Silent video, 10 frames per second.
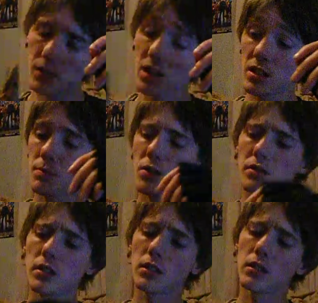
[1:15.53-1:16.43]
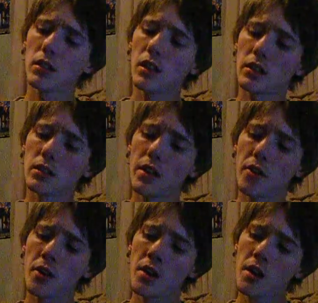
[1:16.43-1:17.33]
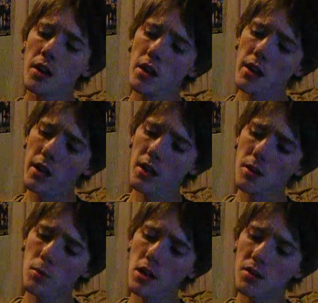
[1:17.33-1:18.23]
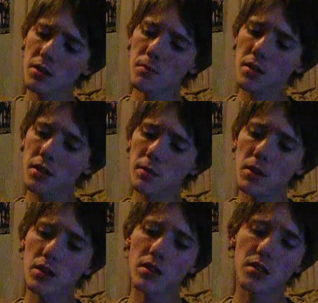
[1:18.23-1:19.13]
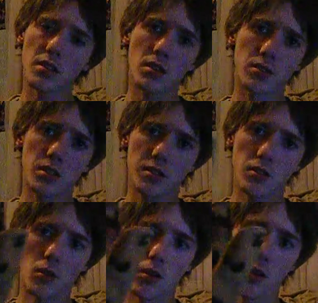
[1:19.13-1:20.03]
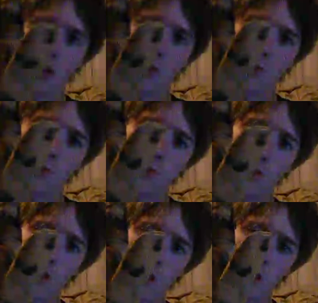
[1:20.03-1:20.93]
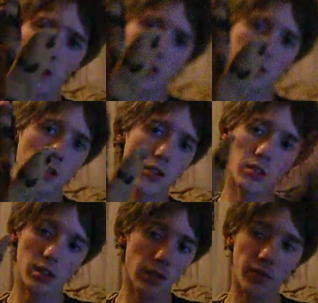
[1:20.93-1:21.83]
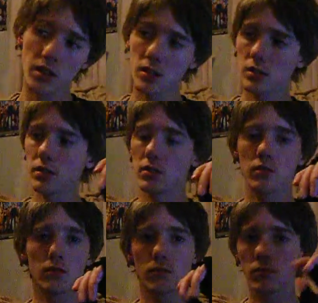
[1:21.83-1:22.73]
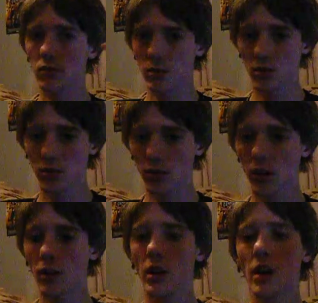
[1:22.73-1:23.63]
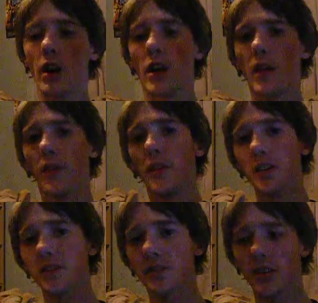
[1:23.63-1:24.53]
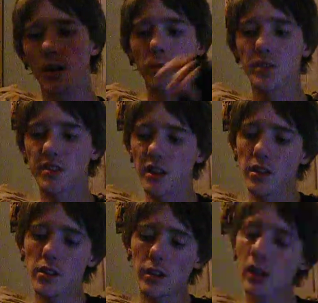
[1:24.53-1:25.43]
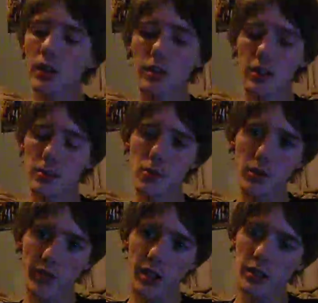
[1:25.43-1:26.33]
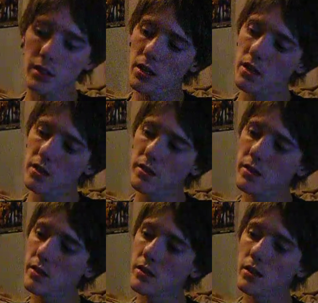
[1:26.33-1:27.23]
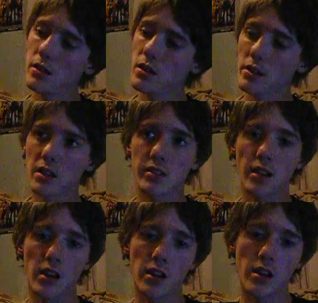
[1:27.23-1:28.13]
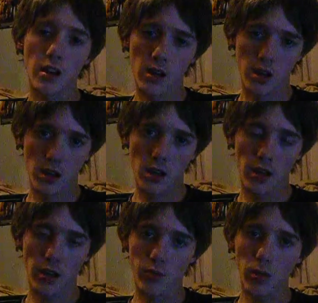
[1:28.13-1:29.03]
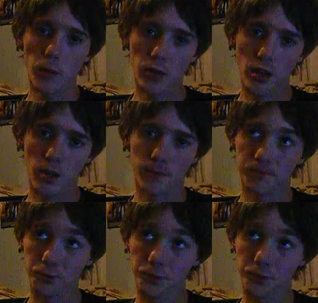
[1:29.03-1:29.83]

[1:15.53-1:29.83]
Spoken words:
Kind of smells like leather. And the smudges are just oil. Okay, no significance, just oil. This has not been seen in any of the movies. It's, like I said, a replica.